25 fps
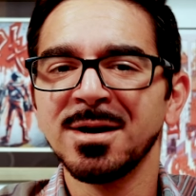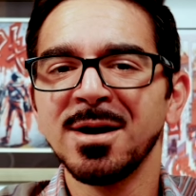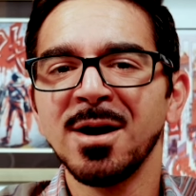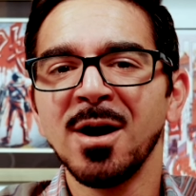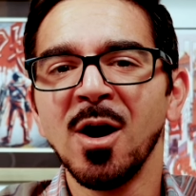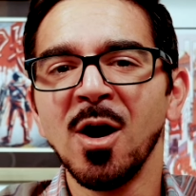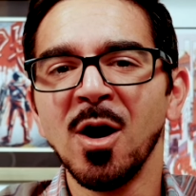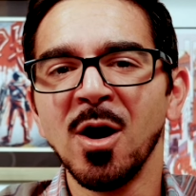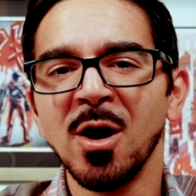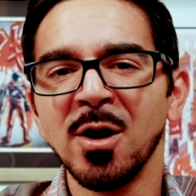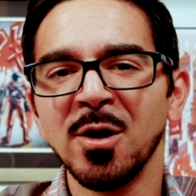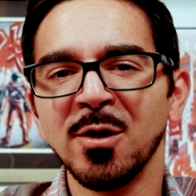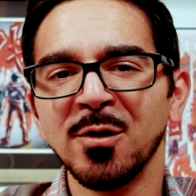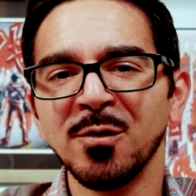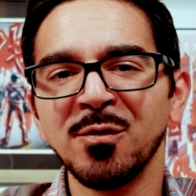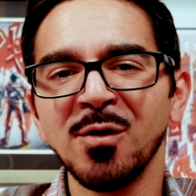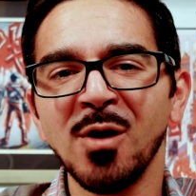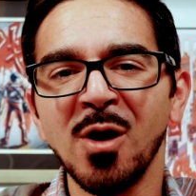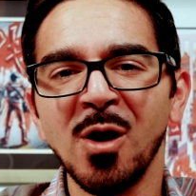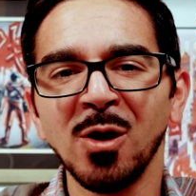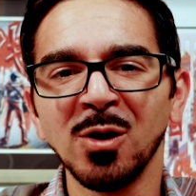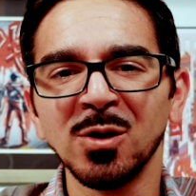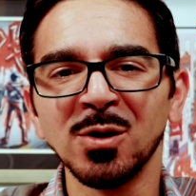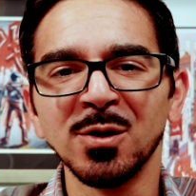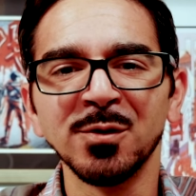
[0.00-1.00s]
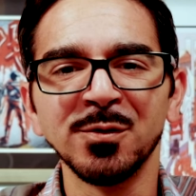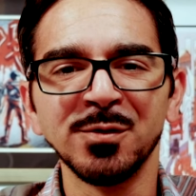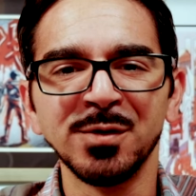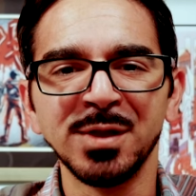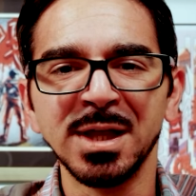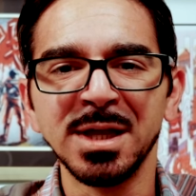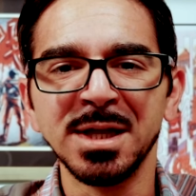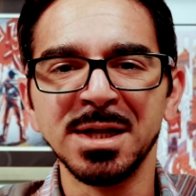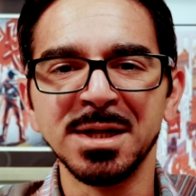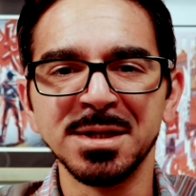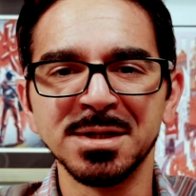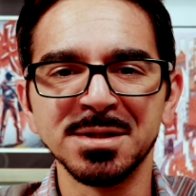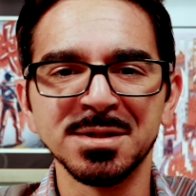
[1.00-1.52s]
of all of
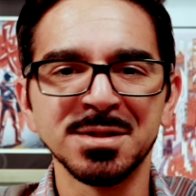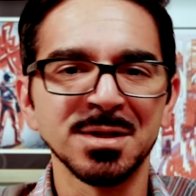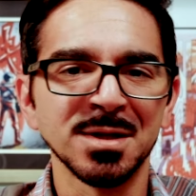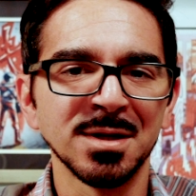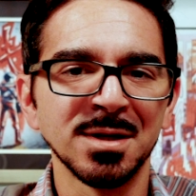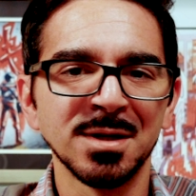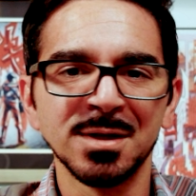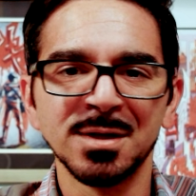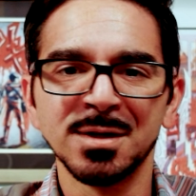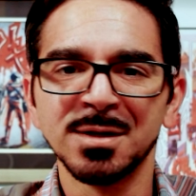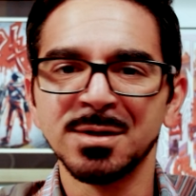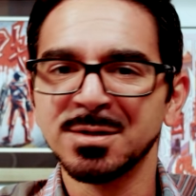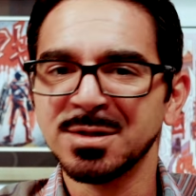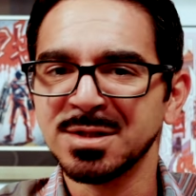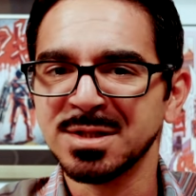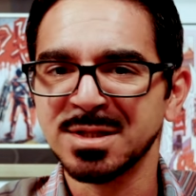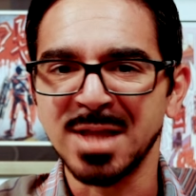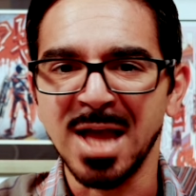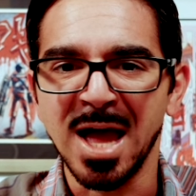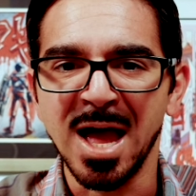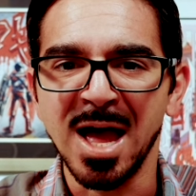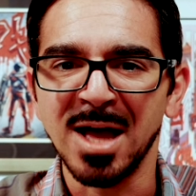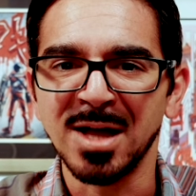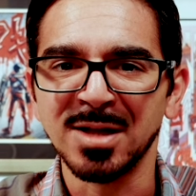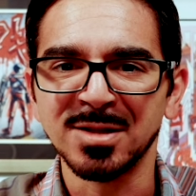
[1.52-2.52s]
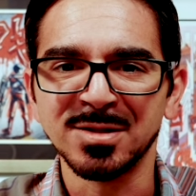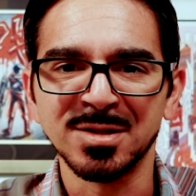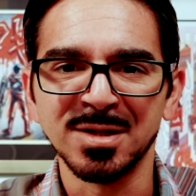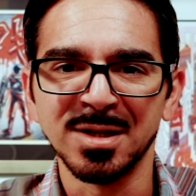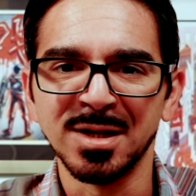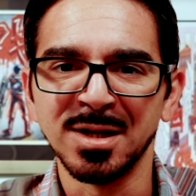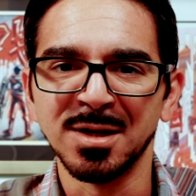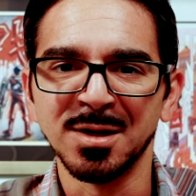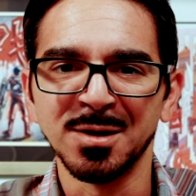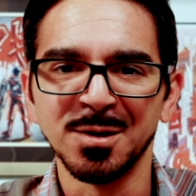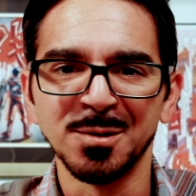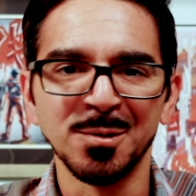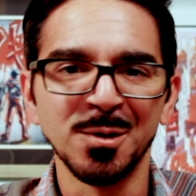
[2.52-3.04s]
these stats
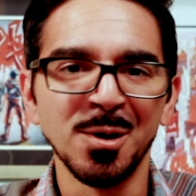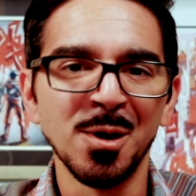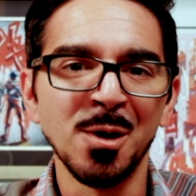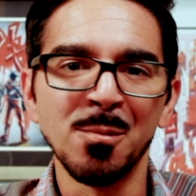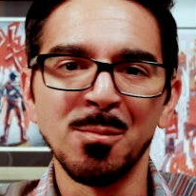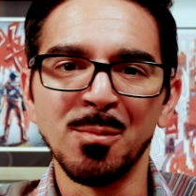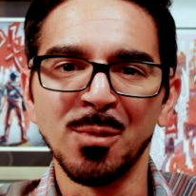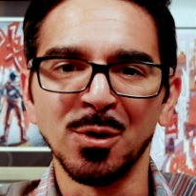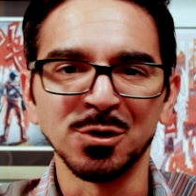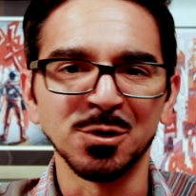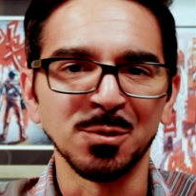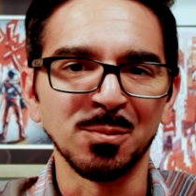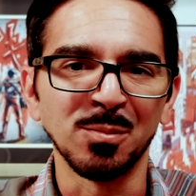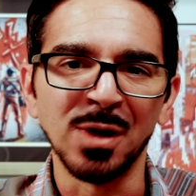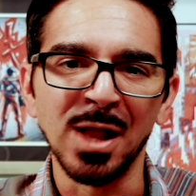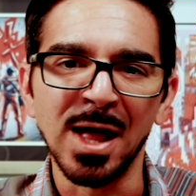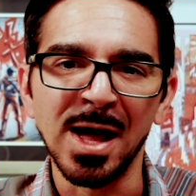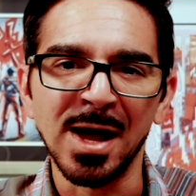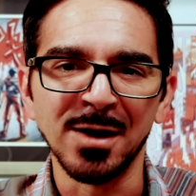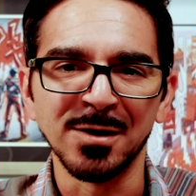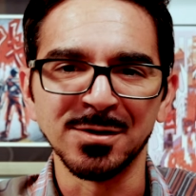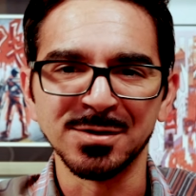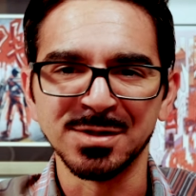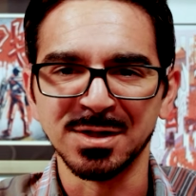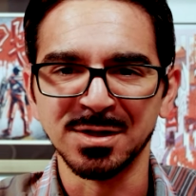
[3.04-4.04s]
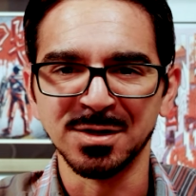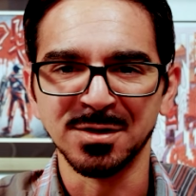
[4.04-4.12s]
and multipliers and